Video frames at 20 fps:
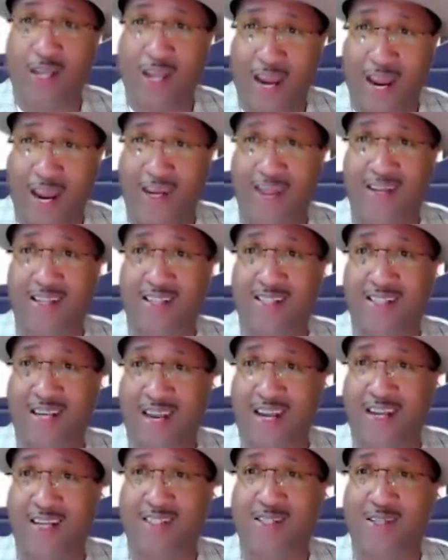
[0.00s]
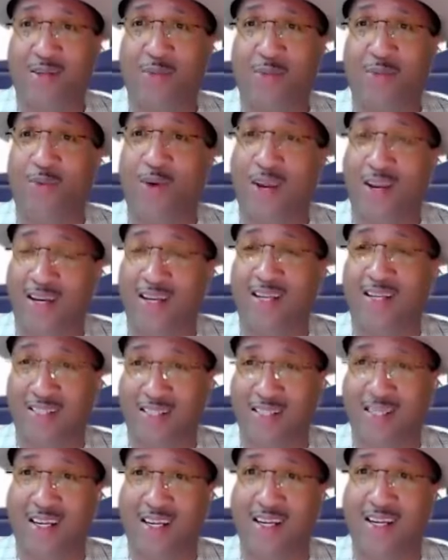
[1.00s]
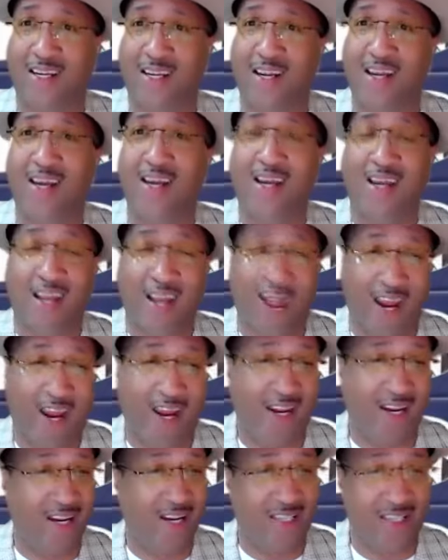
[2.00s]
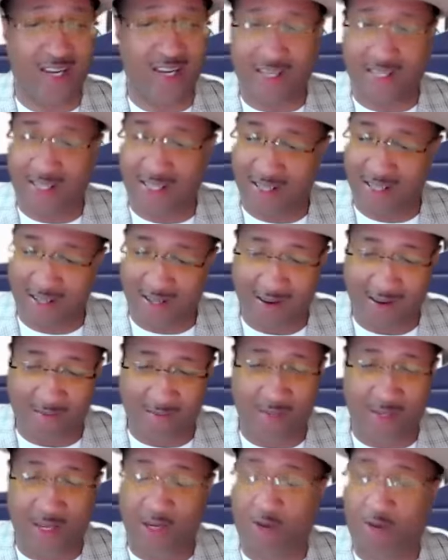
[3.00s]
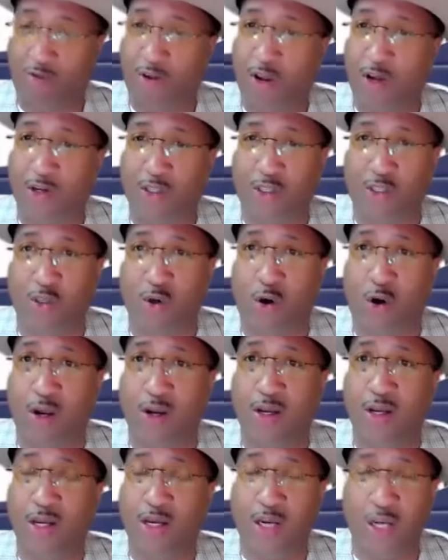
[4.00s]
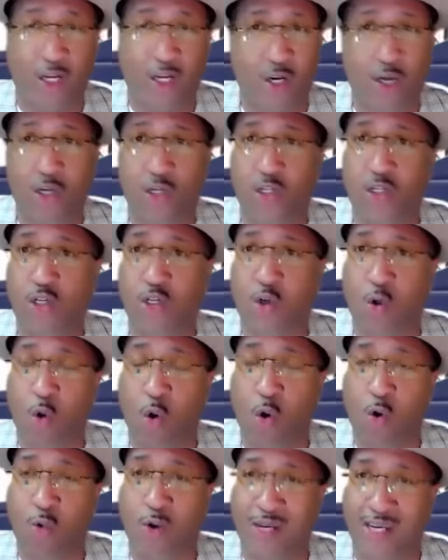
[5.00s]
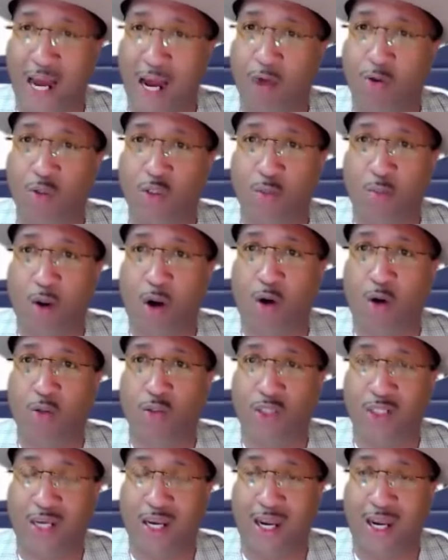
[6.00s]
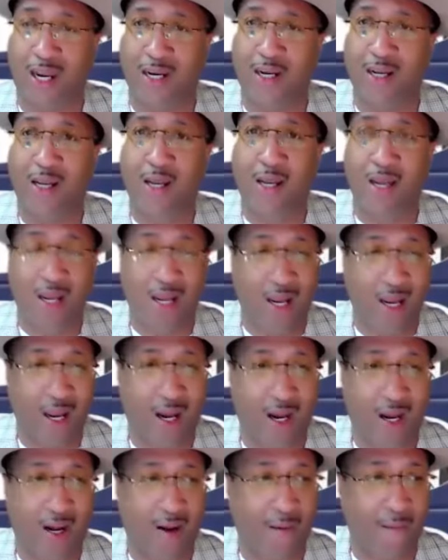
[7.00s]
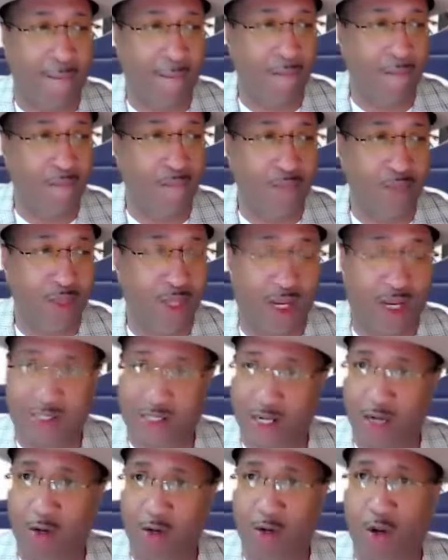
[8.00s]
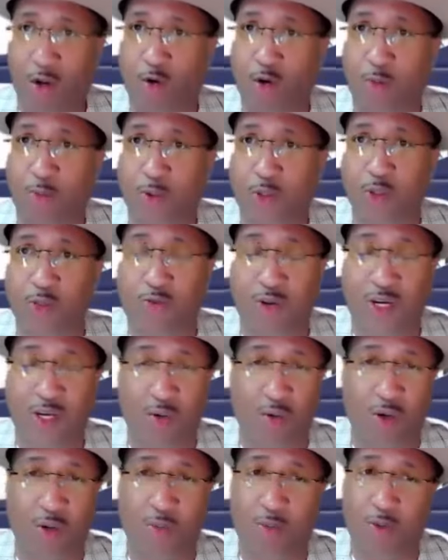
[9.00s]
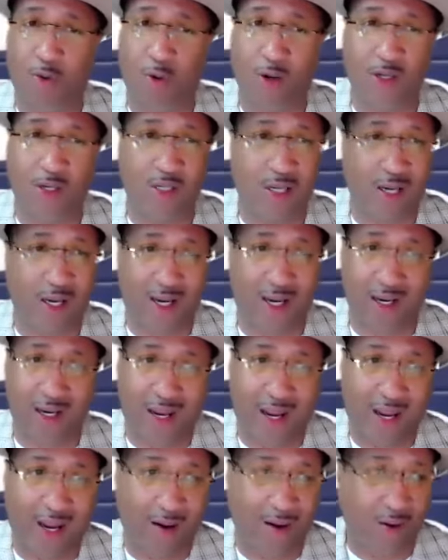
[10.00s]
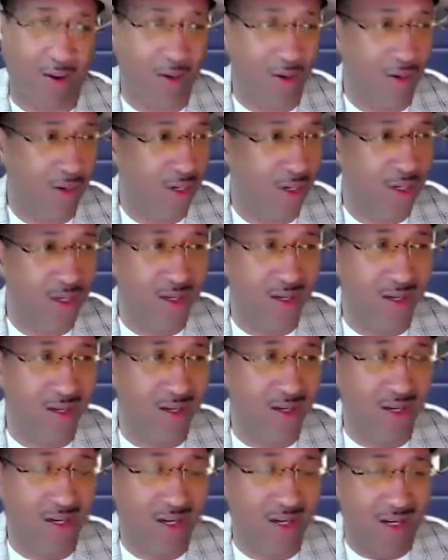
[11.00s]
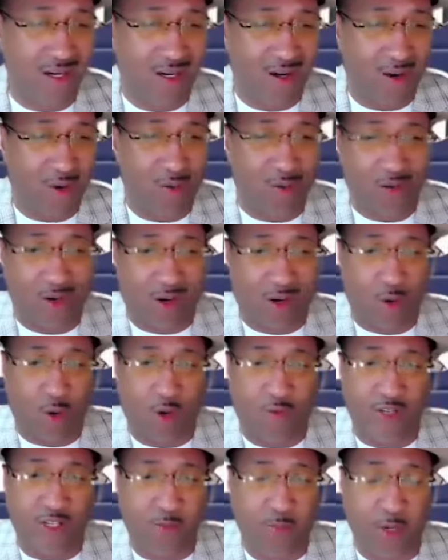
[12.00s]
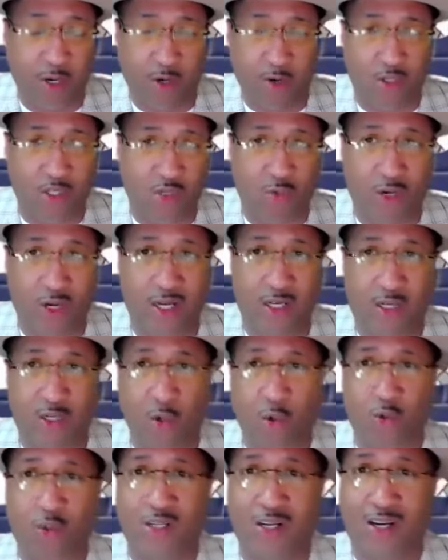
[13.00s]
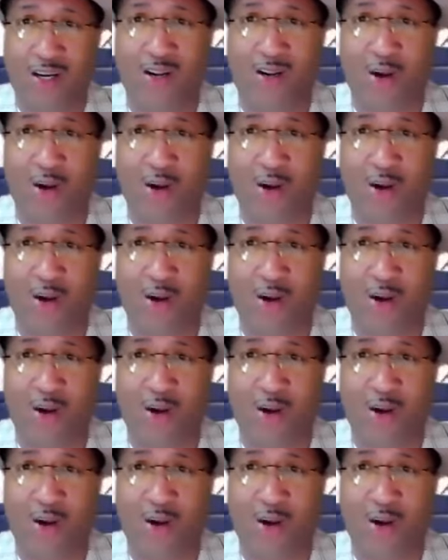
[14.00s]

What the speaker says: had a chance to win this thing, and they just fell short. They couldn't score without Jamal Shedd. Like I said, only produced 51 points. And now, you know, I don't know if it's bittersweet. Dukes